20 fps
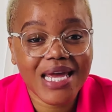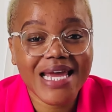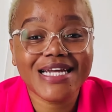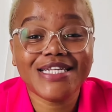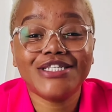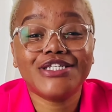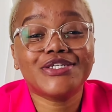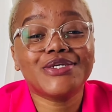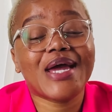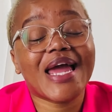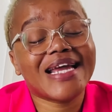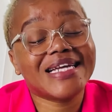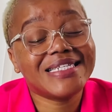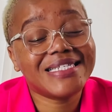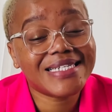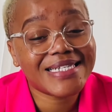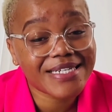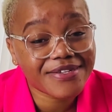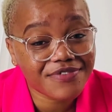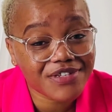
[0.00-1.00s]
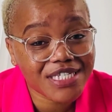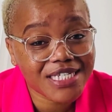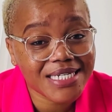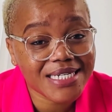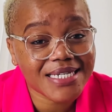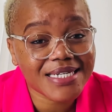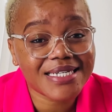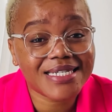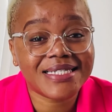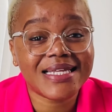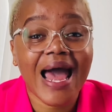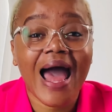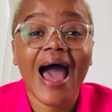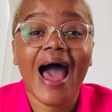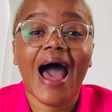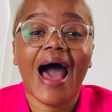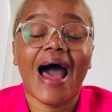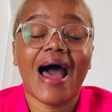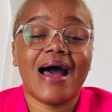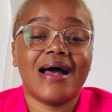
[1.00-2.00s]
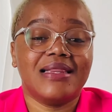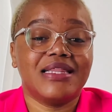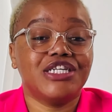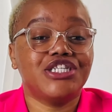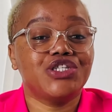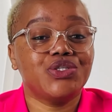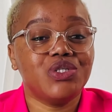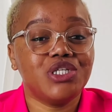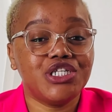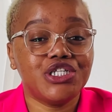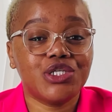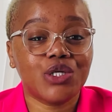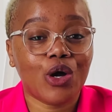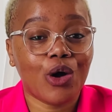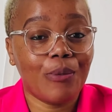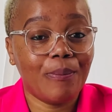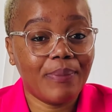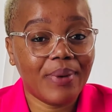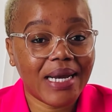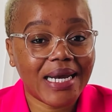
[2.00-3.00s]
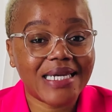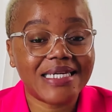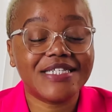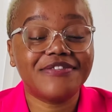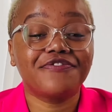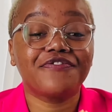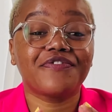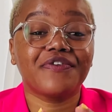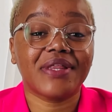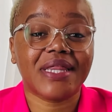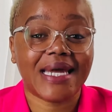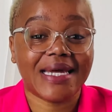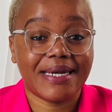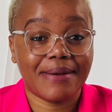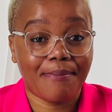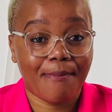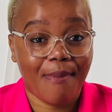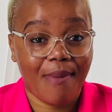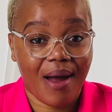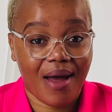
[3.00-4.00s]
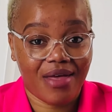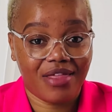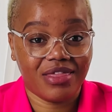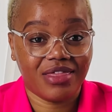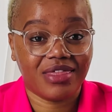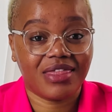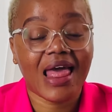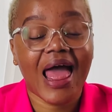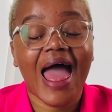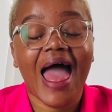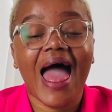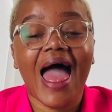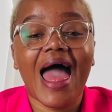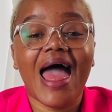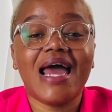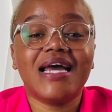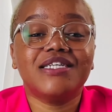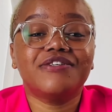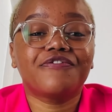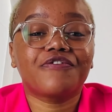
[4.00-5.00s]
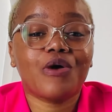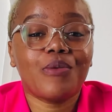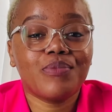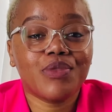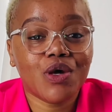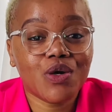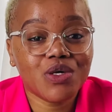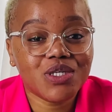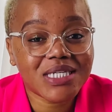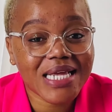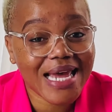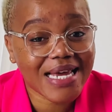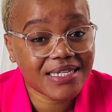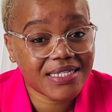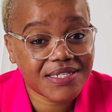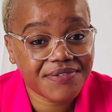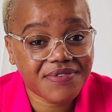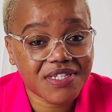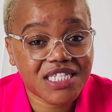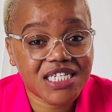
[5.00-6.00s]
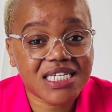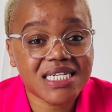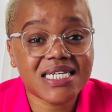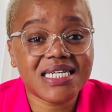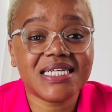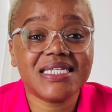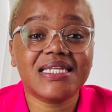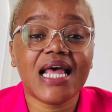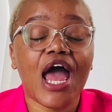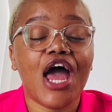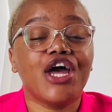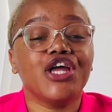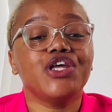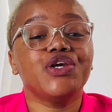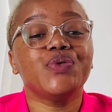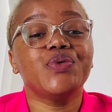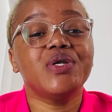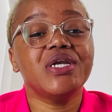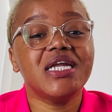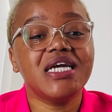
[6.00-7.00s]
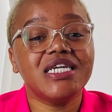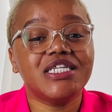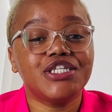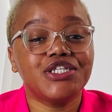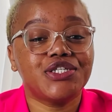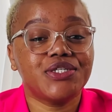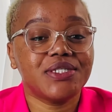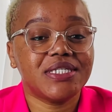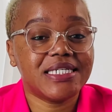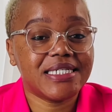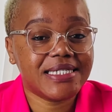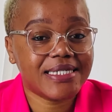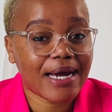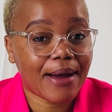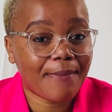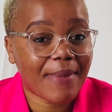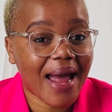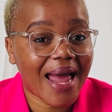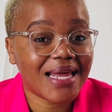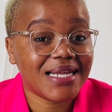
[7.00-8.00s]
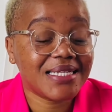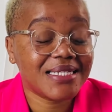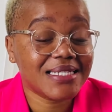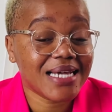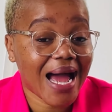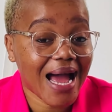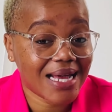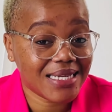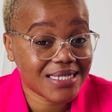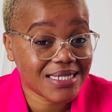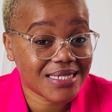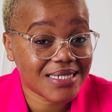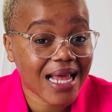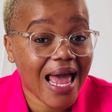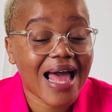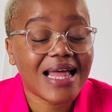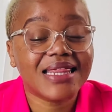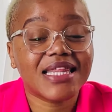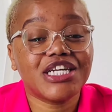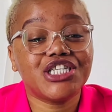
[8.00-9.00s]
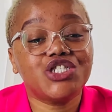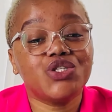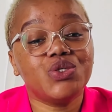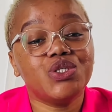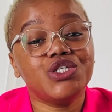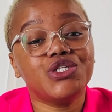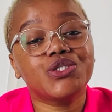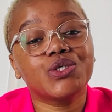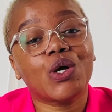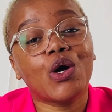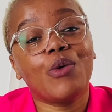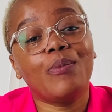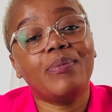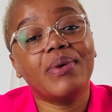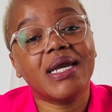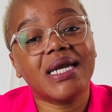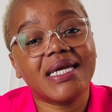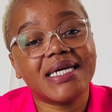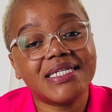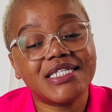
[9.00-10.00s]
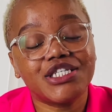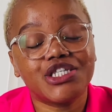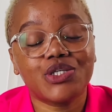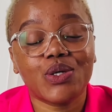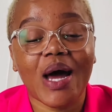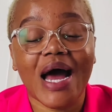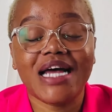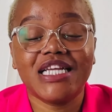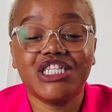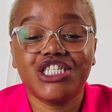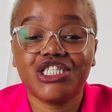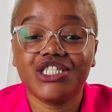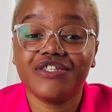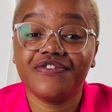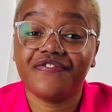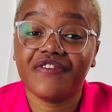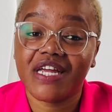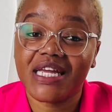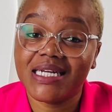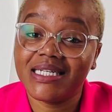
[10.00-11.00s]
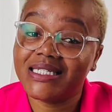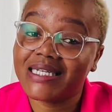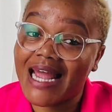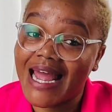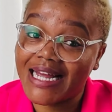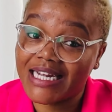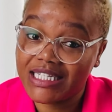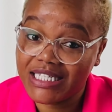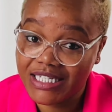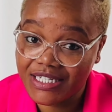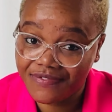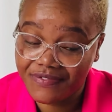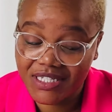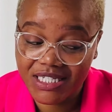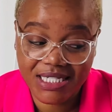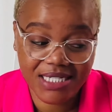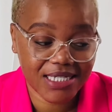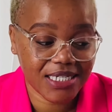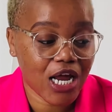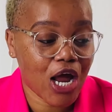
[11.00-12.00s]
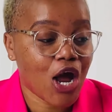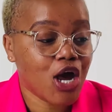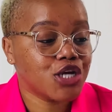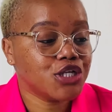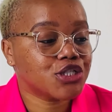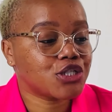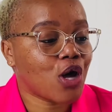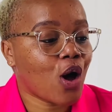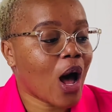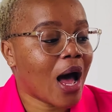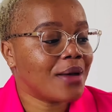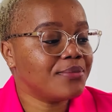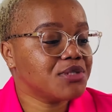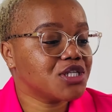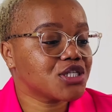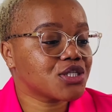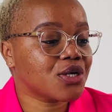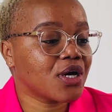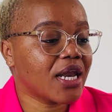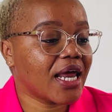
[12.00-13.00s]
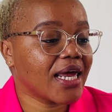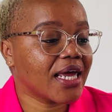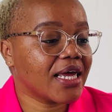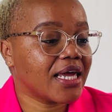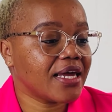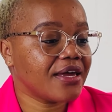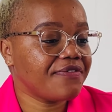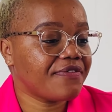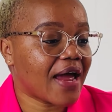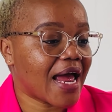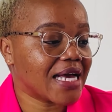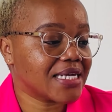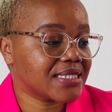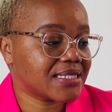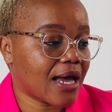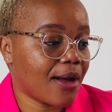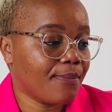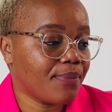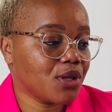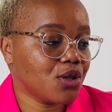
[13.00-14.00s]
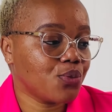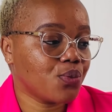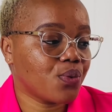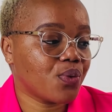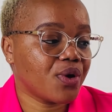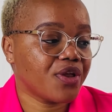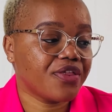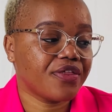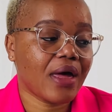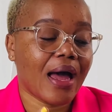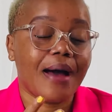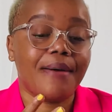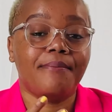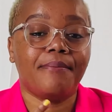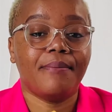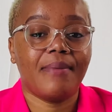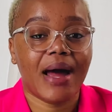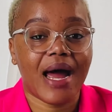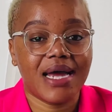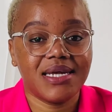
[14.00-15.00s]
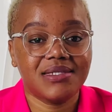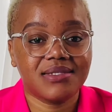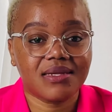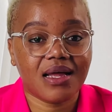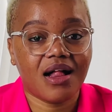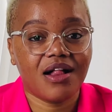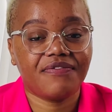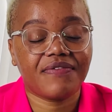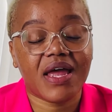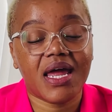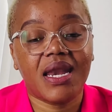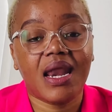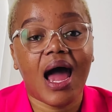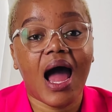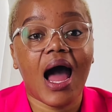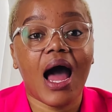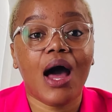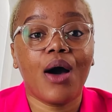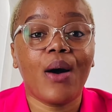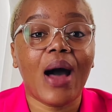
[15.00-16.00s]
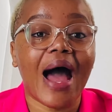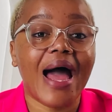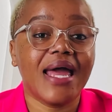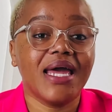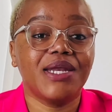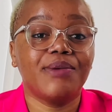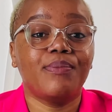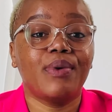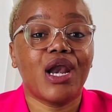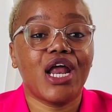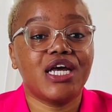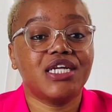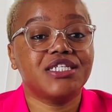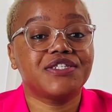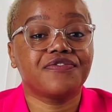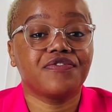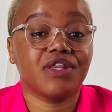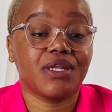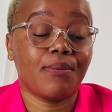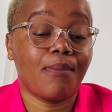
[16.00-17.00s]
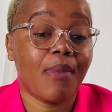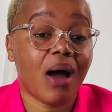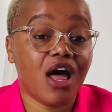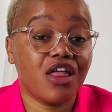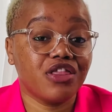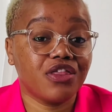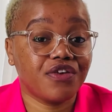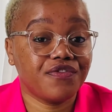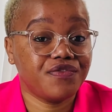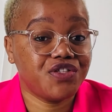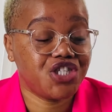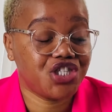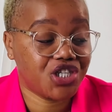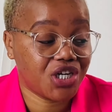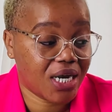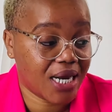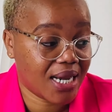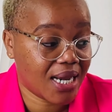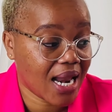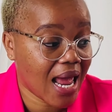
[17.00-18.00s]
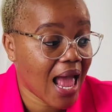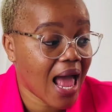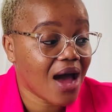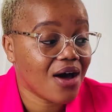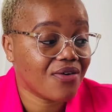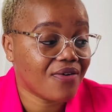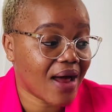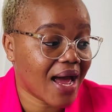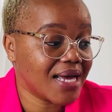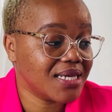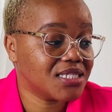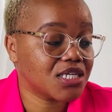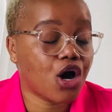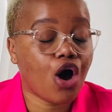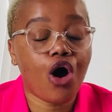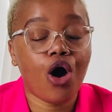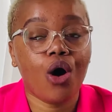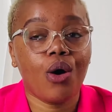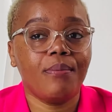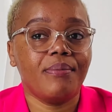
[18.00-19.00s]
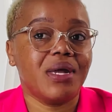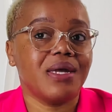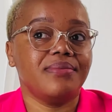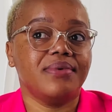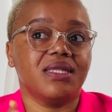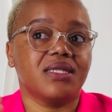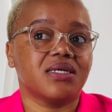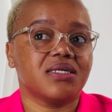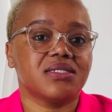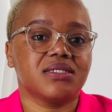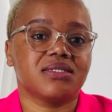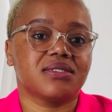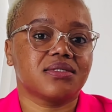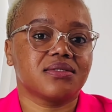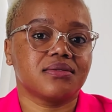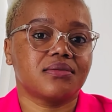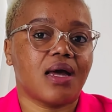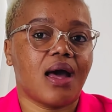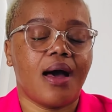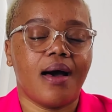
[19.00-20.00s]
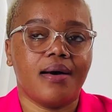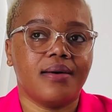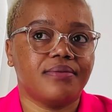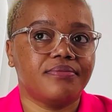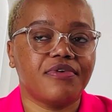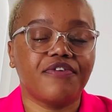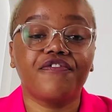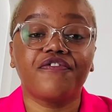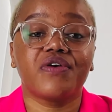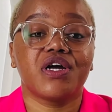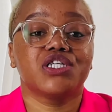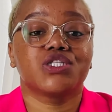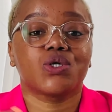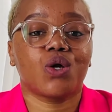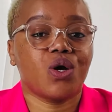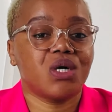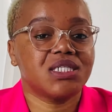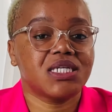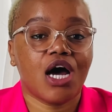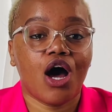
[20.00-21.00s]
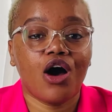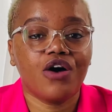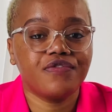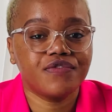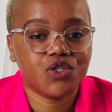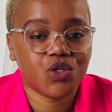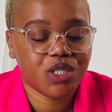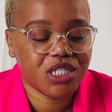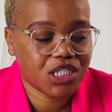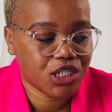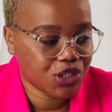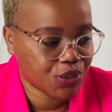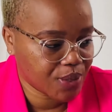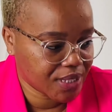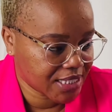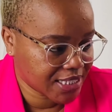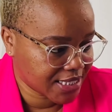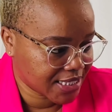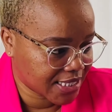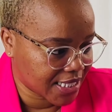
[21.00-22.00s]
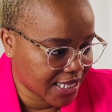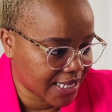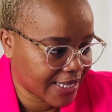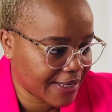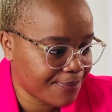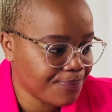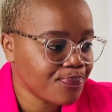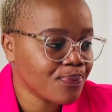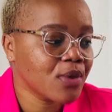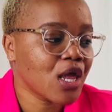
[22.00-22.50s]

into activities that you need to complete for that month, and from those activities you need to determine tasks that you need to complete to achieve each activity. So I'm just gonna give example with myself and how I had planned for the month of June, right? Or maybe this first quarter of 2023.